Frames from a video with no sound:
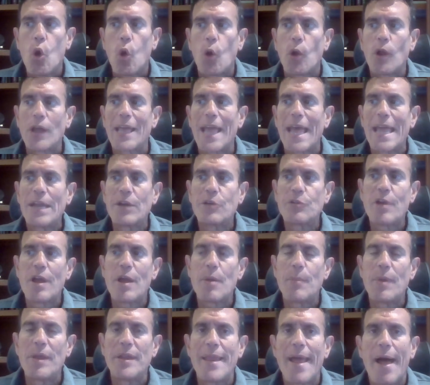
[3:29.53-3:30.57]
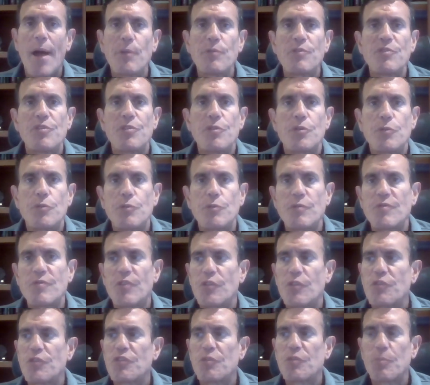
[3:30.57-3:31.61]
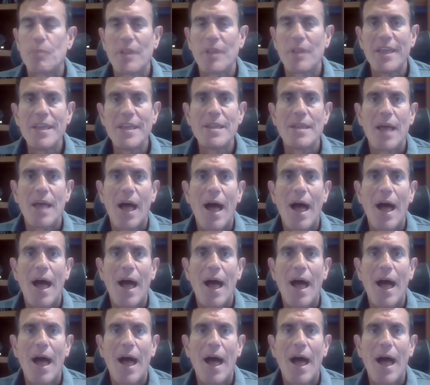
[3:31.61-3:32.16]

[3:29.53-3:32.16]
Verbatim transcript: Organigram announced their reverse split.